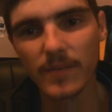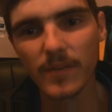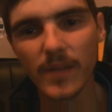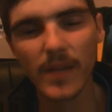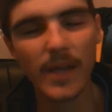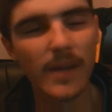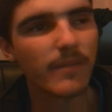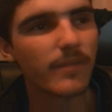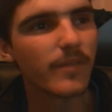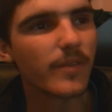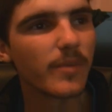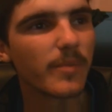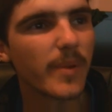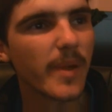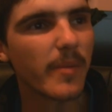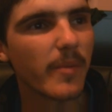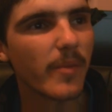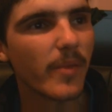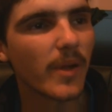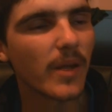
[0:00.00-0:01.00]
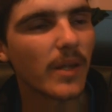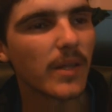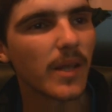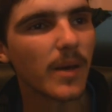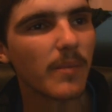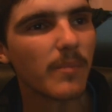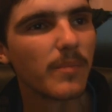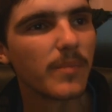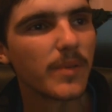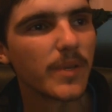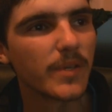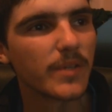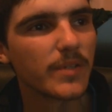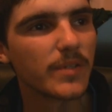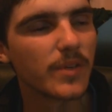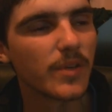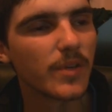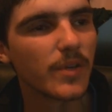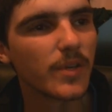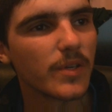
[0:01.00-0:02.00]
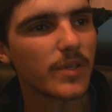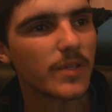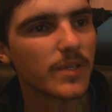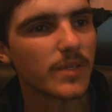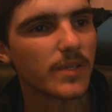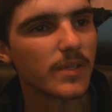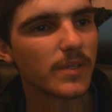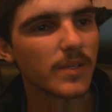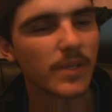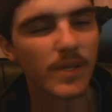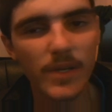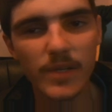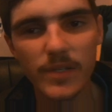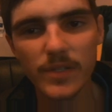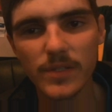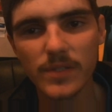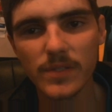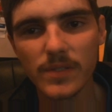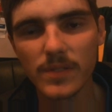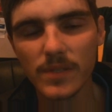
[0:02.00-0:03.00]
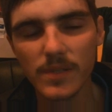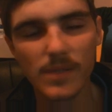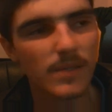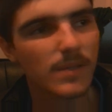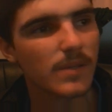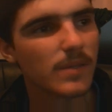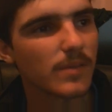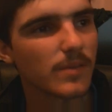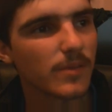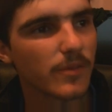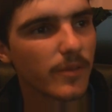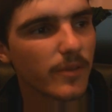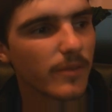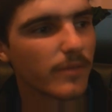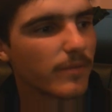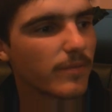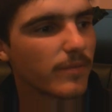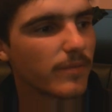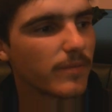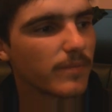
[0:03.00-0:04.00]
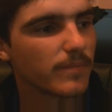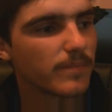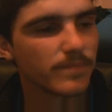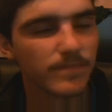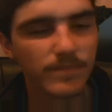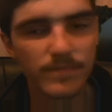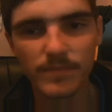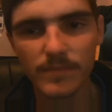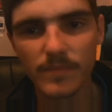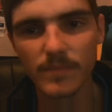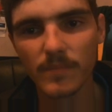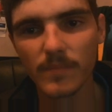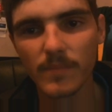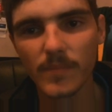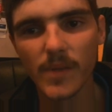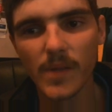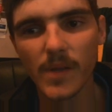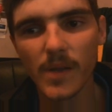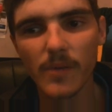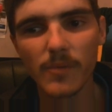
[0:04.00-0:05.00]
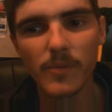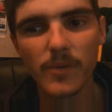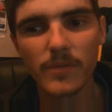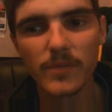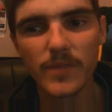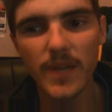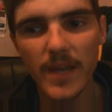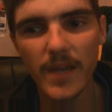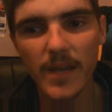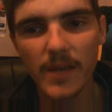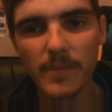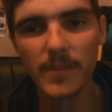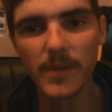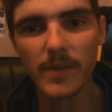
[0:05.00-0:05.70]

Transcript: had a few people at the club concerned, and you know, just sort of, you know, would have taken a